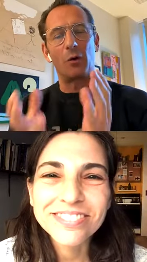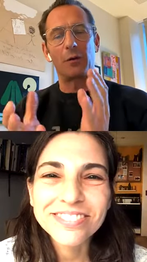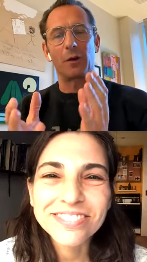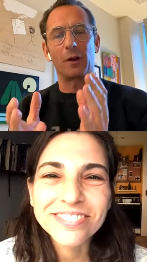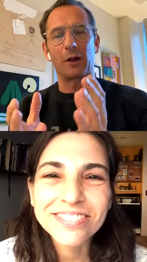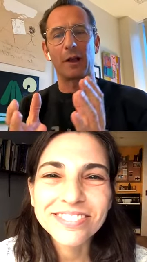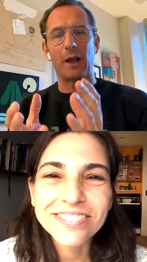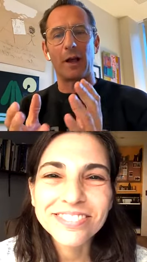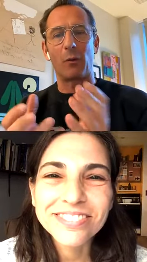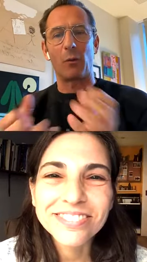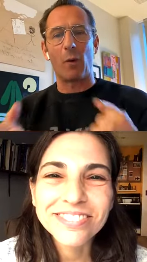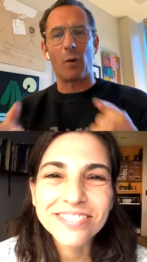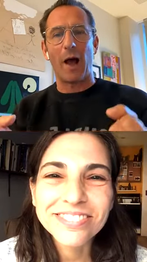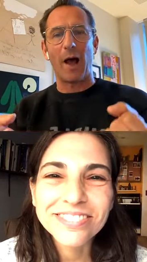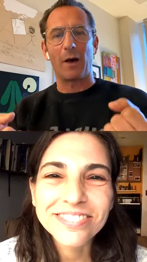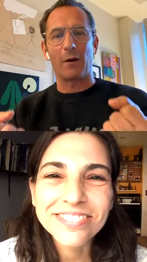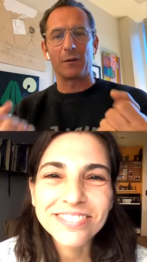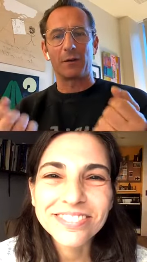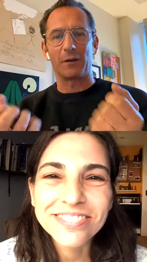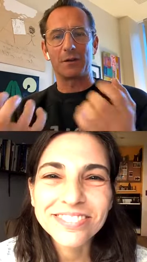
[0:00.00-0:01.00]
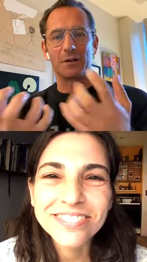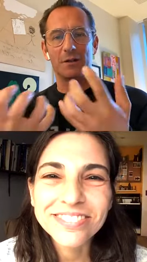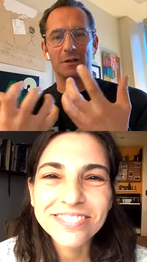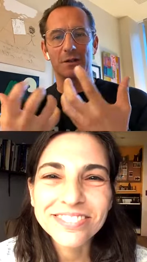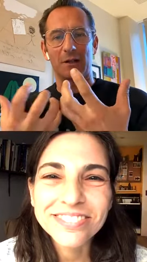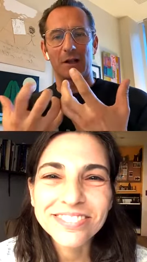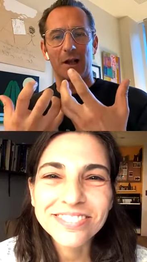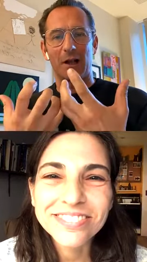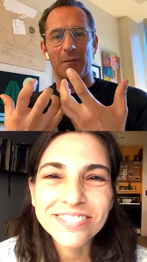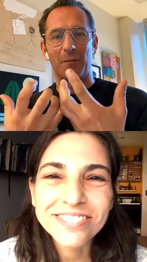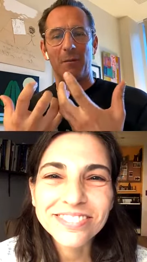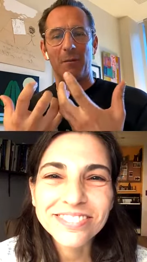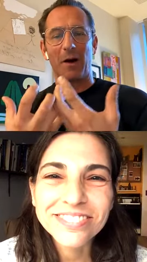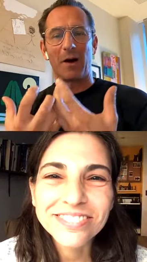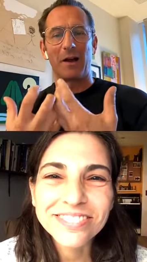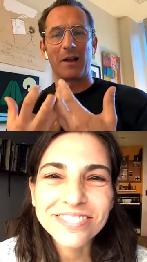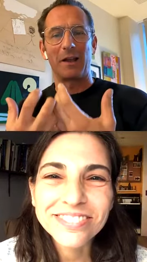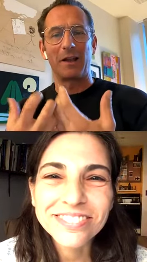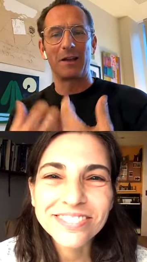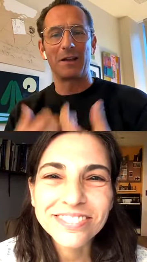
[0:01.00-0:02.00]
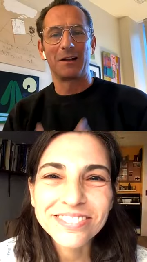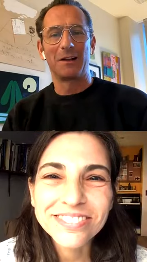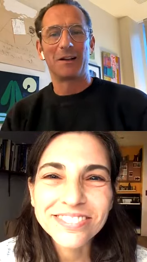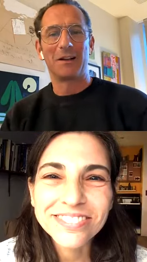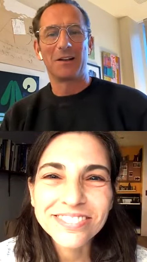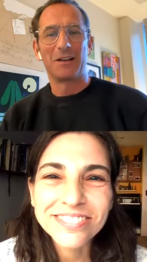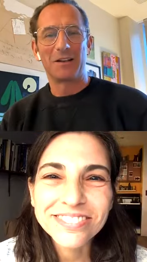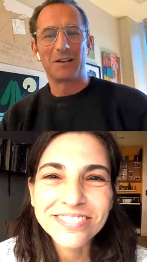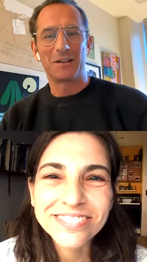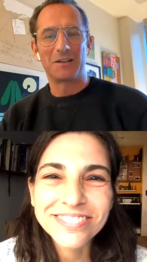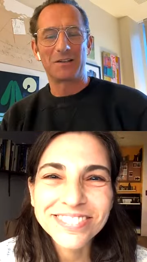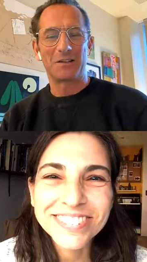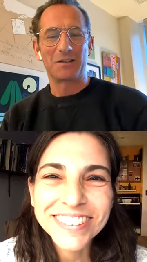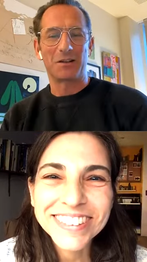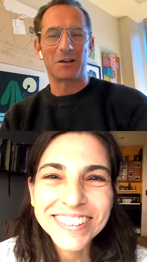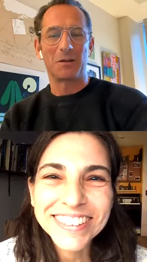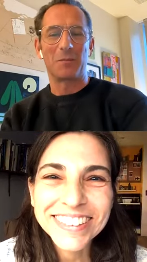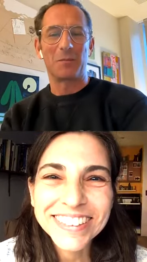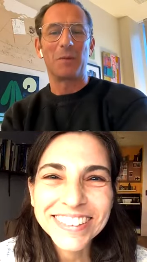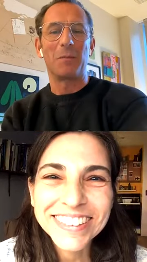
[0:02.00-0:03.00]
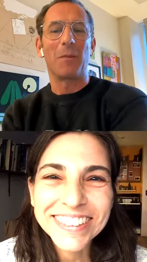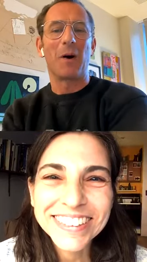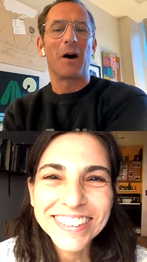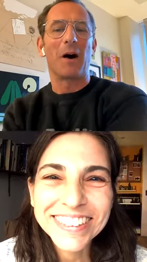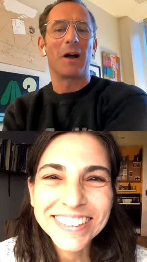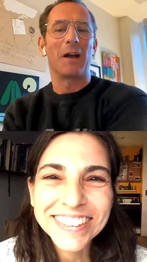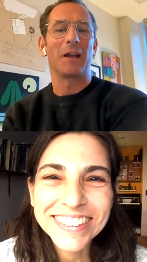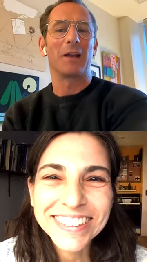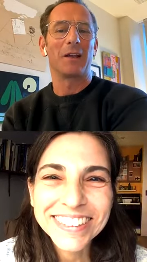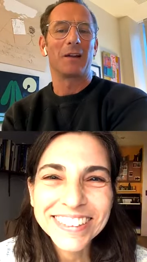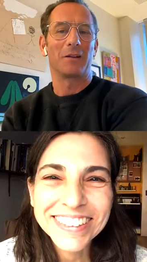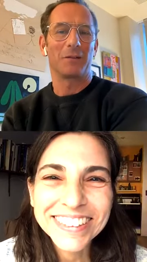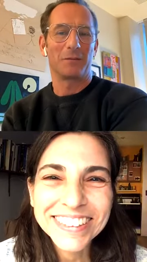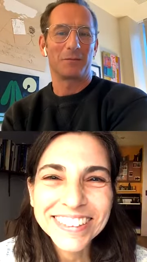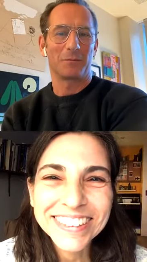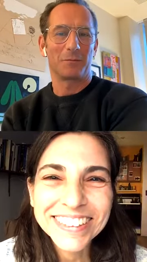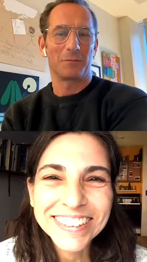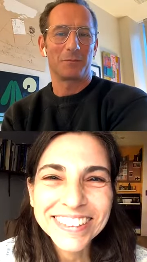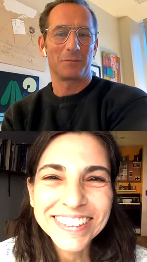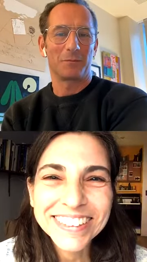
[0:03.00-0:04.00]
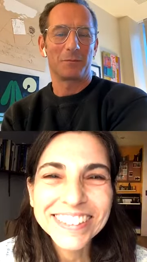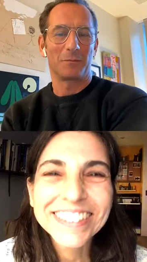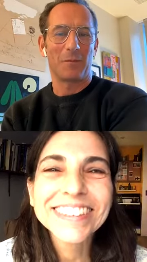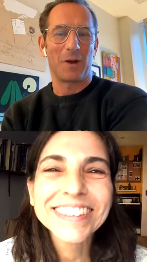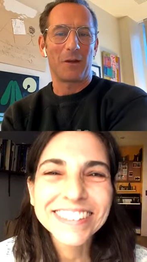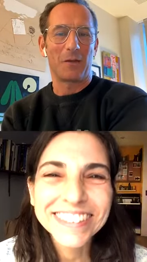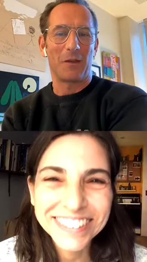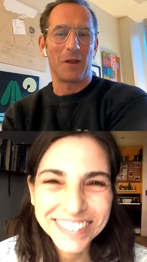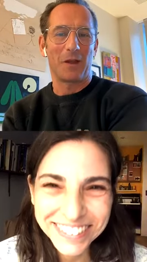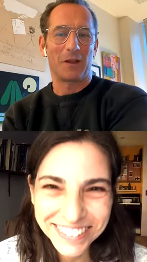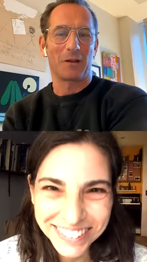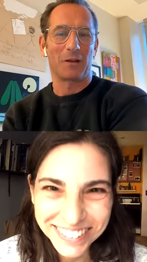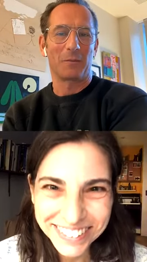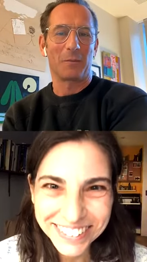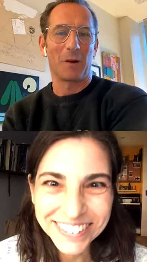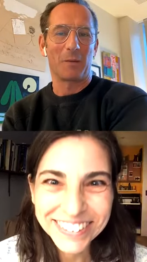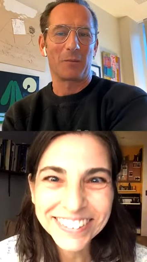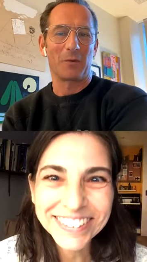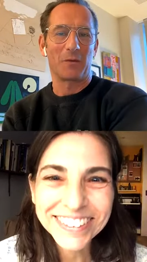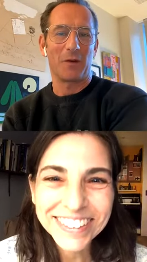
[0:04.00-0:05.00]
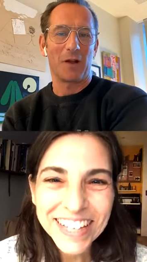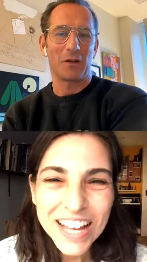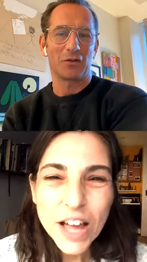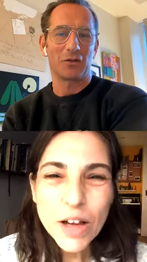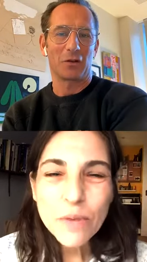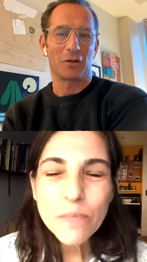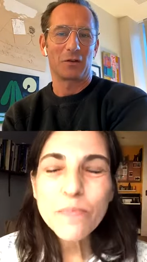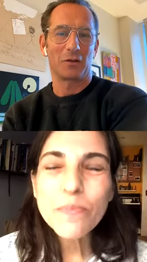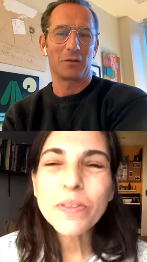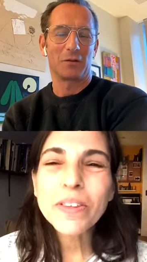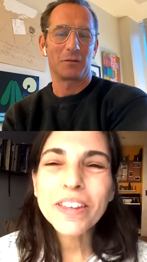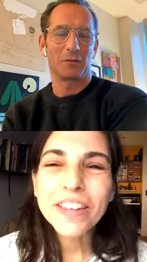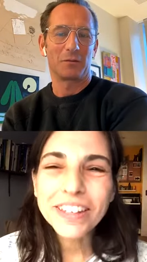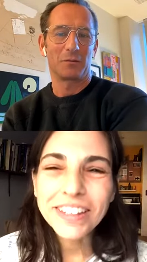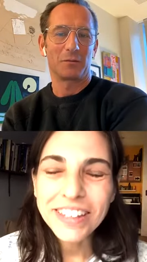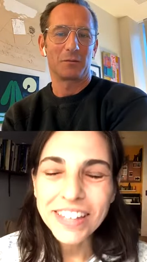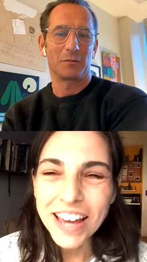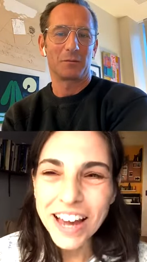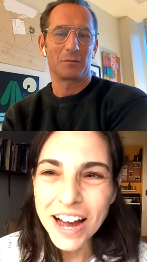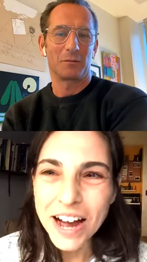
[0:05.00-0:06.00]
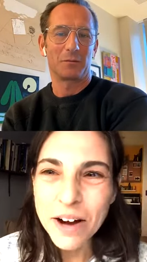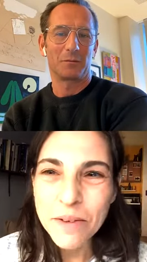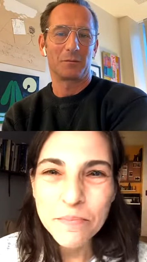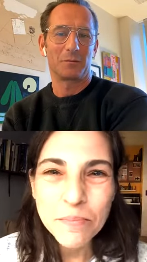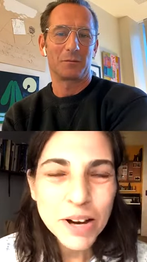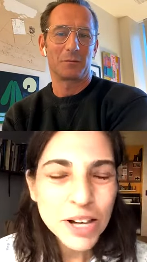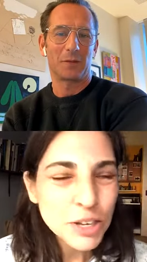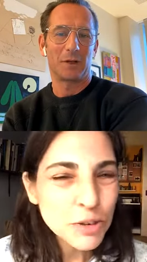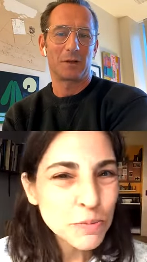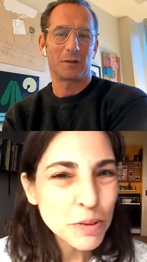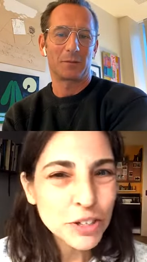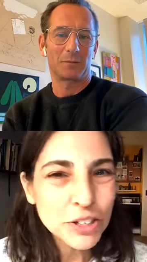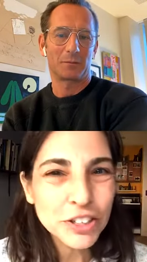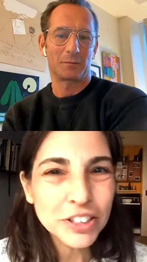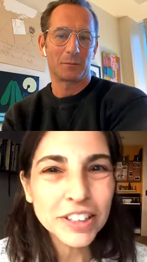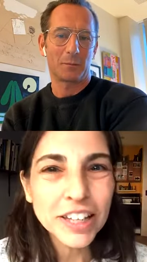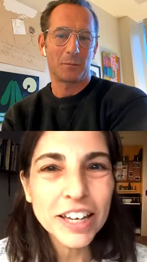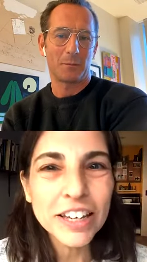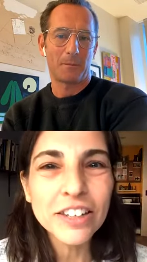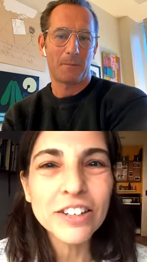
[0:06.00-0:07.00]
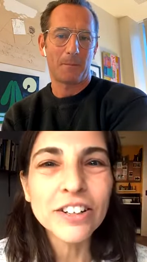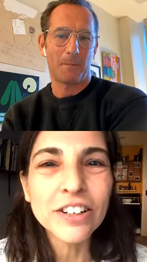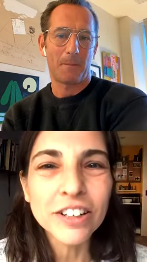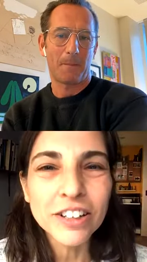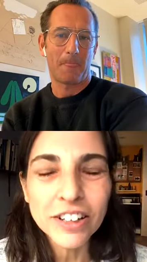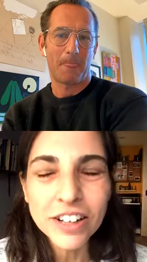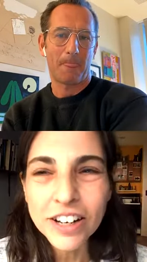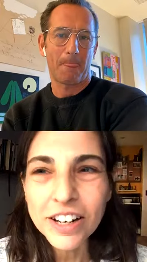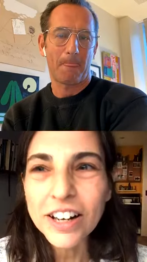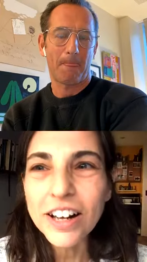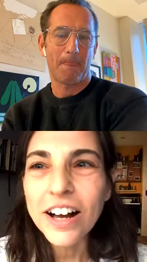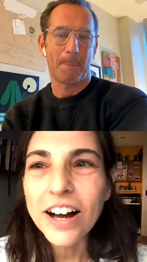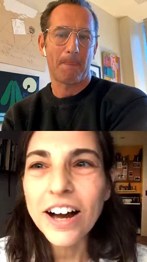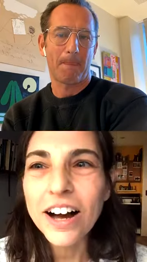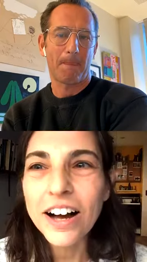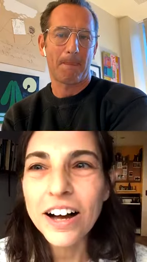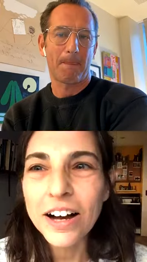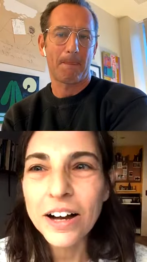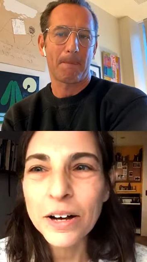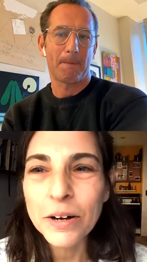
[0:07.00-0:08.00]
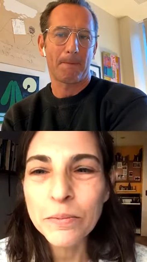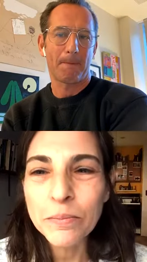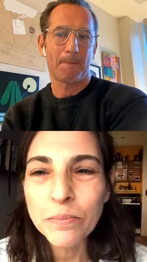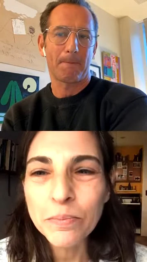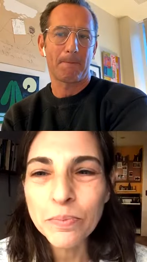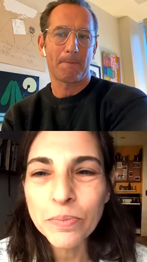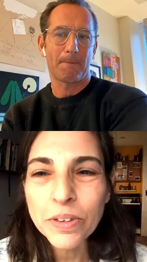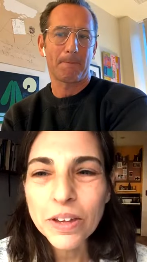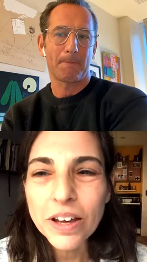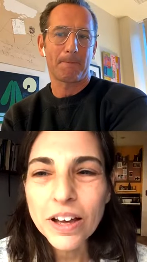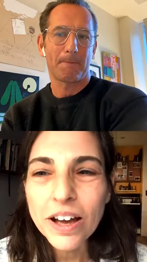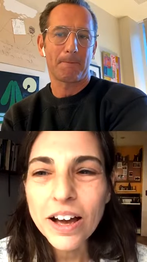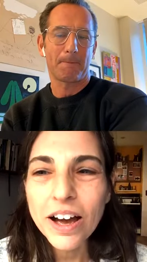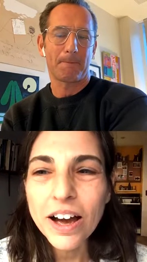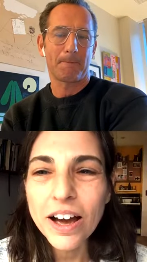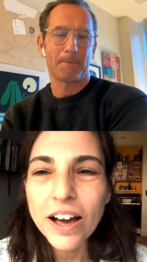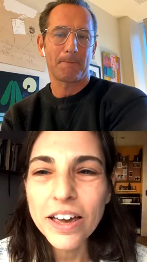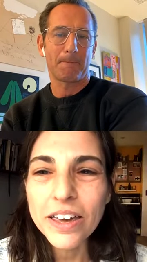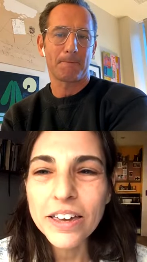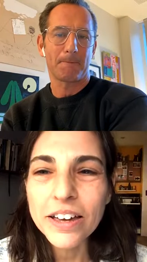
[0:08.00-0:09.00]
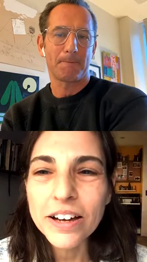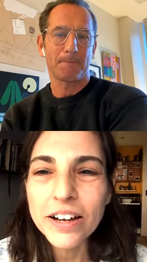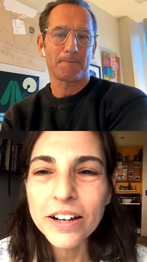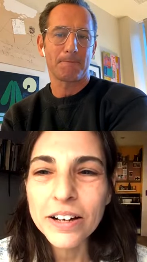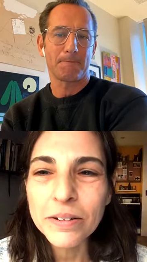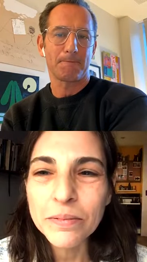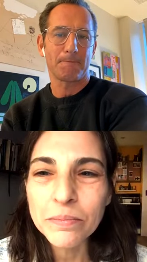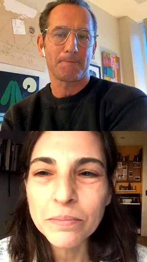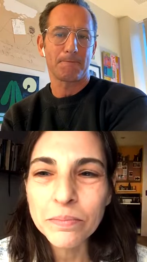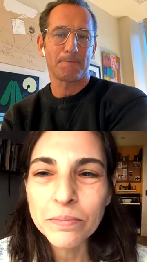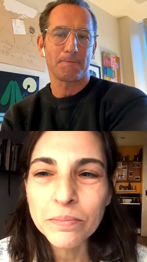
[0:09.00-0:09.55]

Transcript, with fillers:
Speaker 1: that like, wow, this is like my, this is going to be my, my thing, my profession?
Speaker 2: Yeah, much My... much later. Um, I um,